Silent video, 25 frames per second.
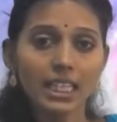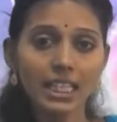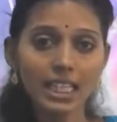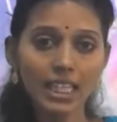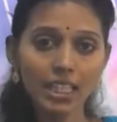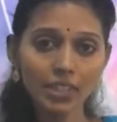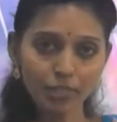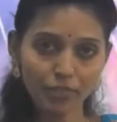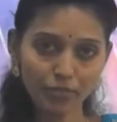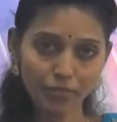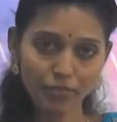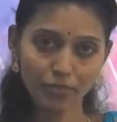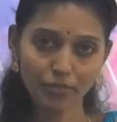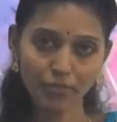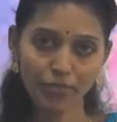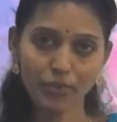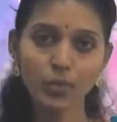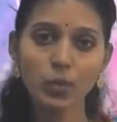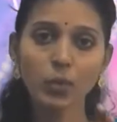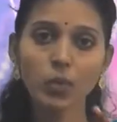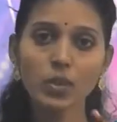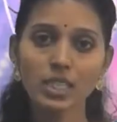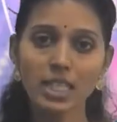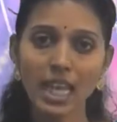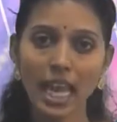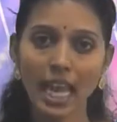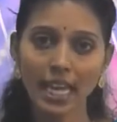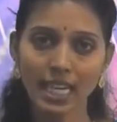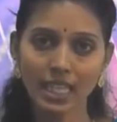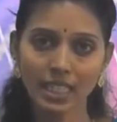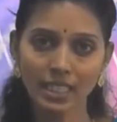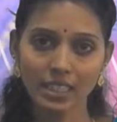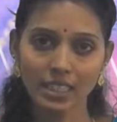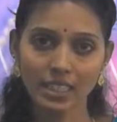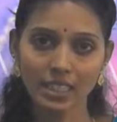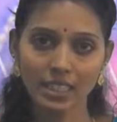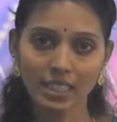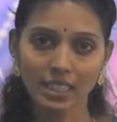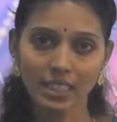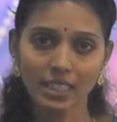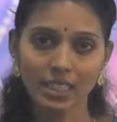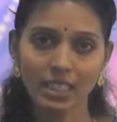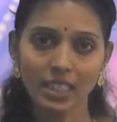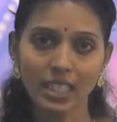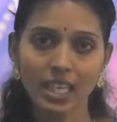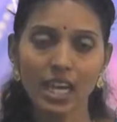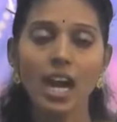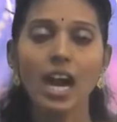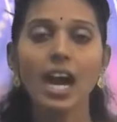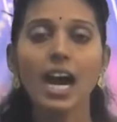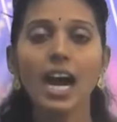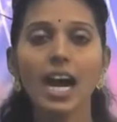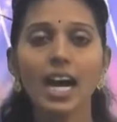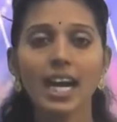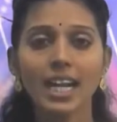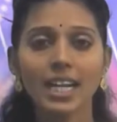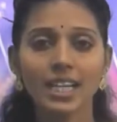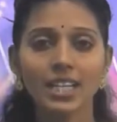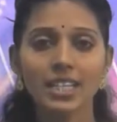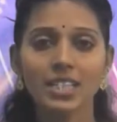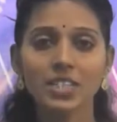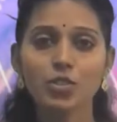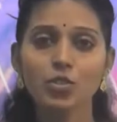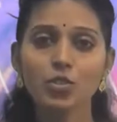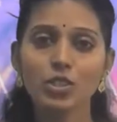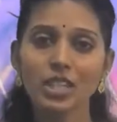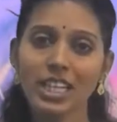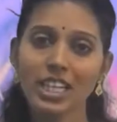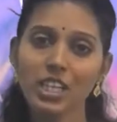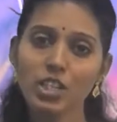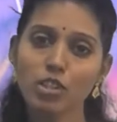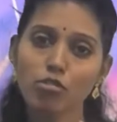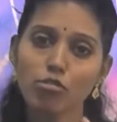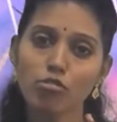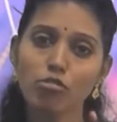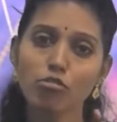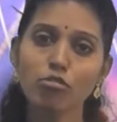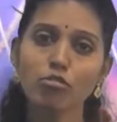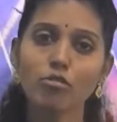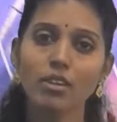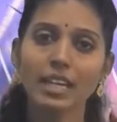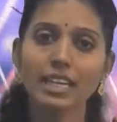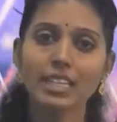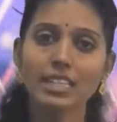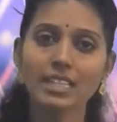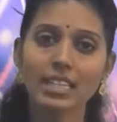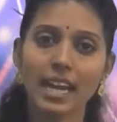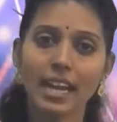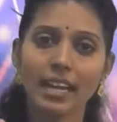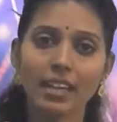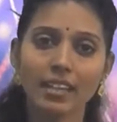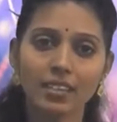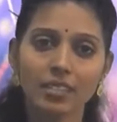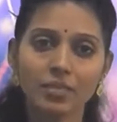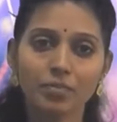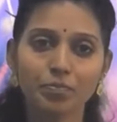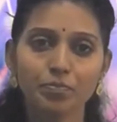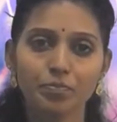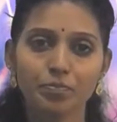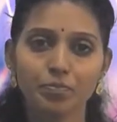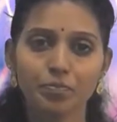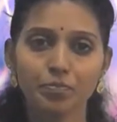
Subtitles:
If those angles are changed to right angle,